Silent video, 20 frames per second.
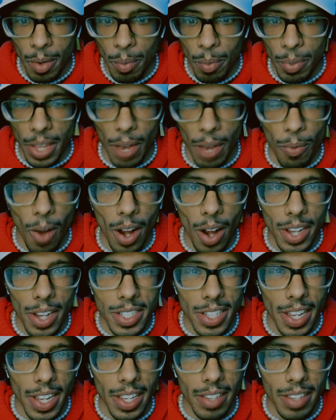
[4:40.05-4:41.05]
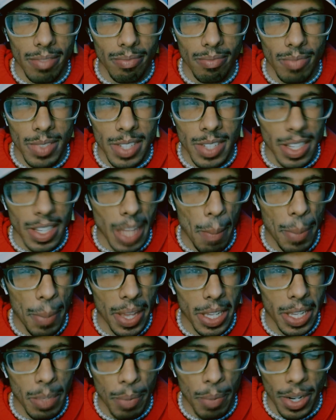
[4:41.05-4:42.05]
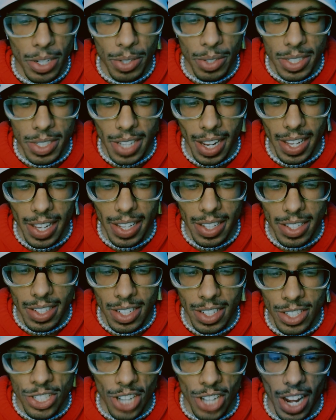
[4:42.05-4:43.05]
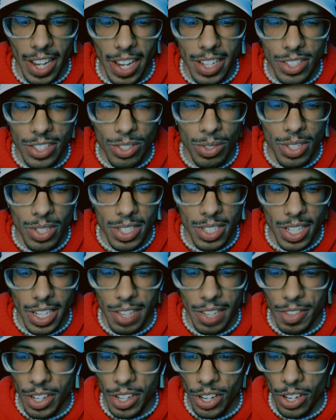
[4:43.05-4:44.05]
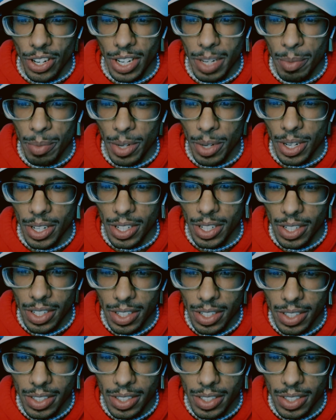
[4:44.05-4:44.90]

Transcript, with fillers: But that rock is like, it's not that big compared to a tight, a giant, so does that even hurt him or?